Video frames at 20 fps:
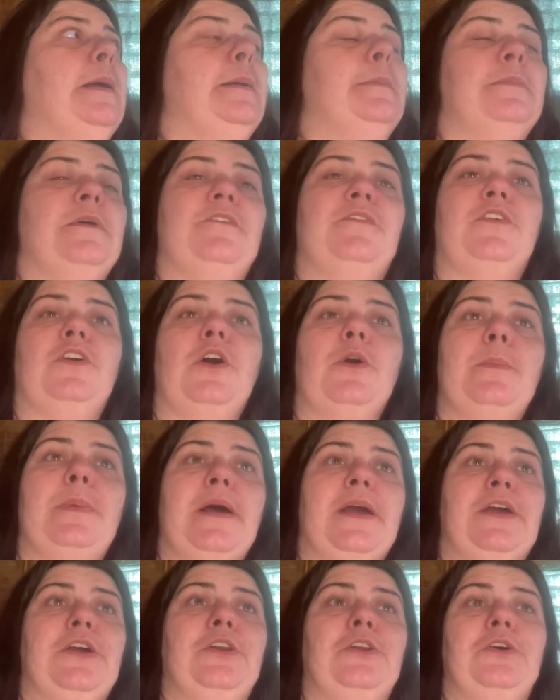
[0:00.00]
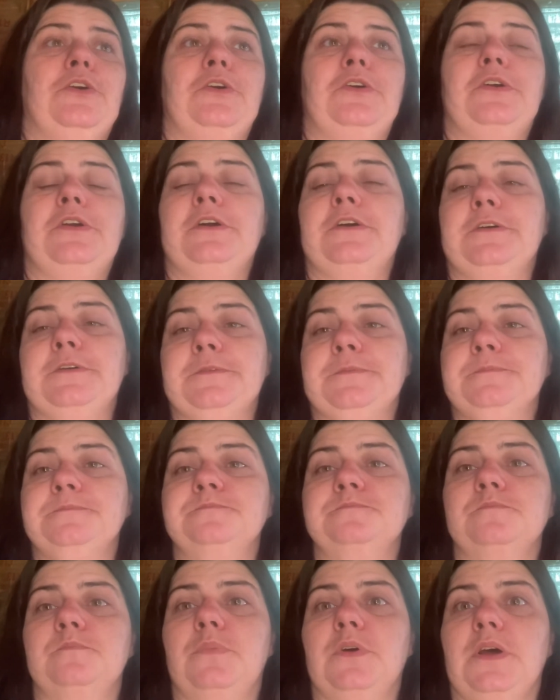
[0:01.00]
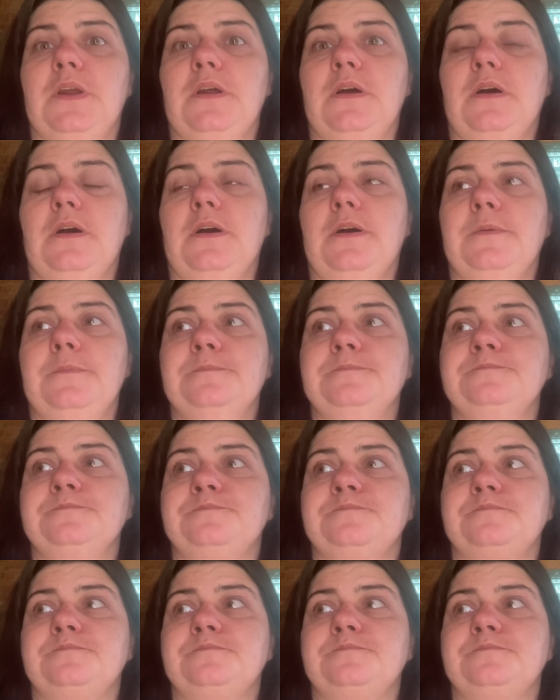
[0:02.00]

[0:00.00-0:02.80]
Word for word: I have to go back and look. But, um,